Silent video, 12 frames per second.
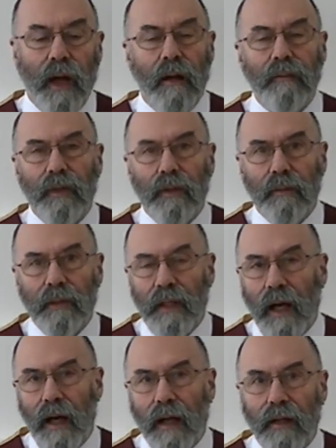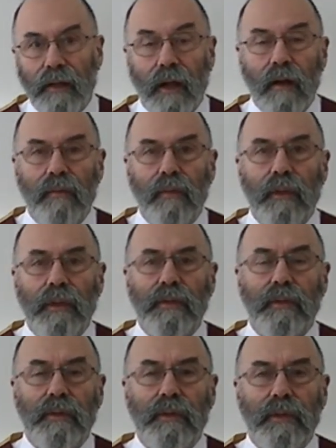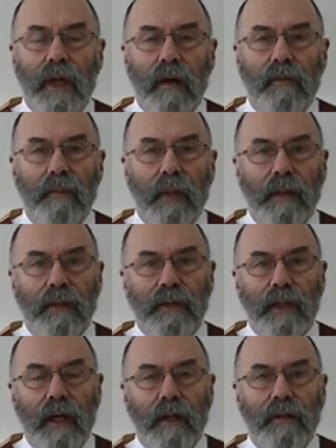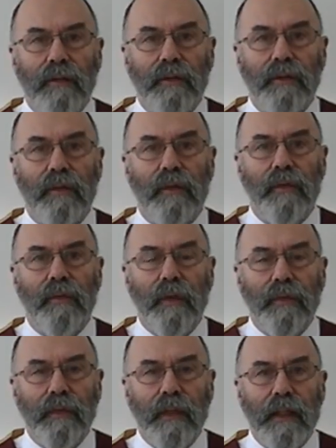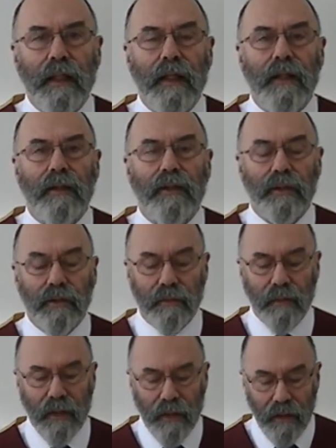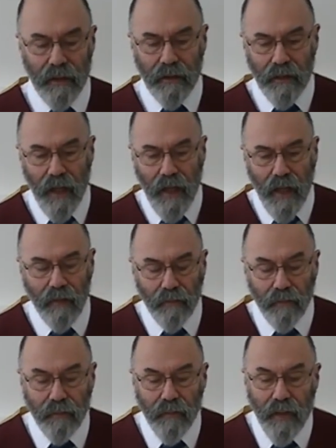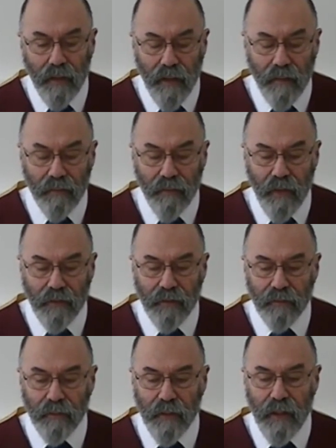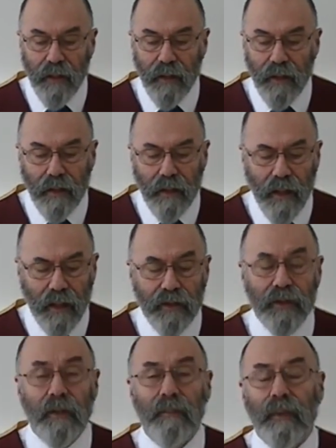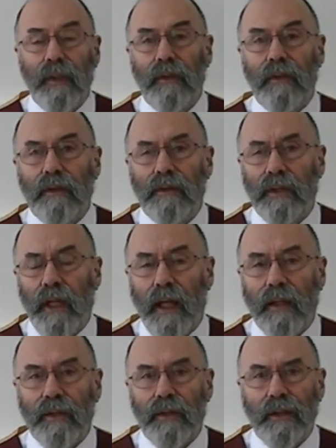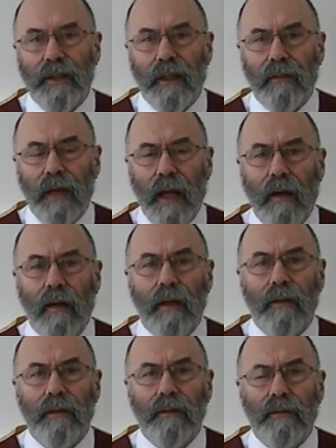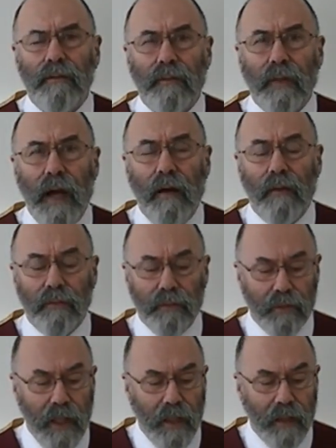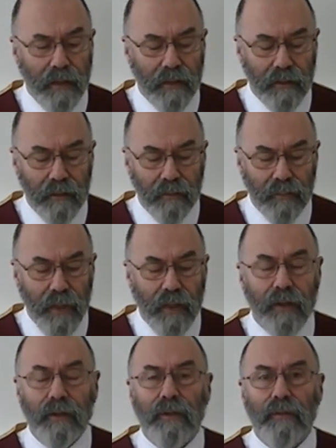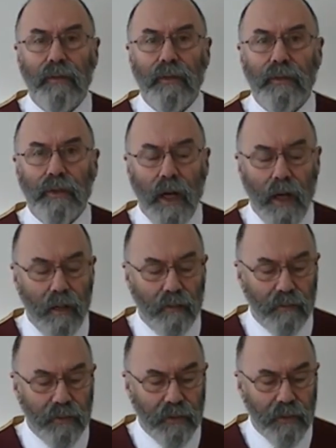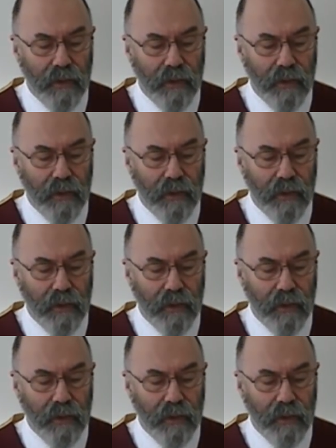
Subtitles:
I'm Norman Hyde. I've worked with Triumph motorcycles for 50 years. I have in front of me a typical selection of our valve train products for Triumphs.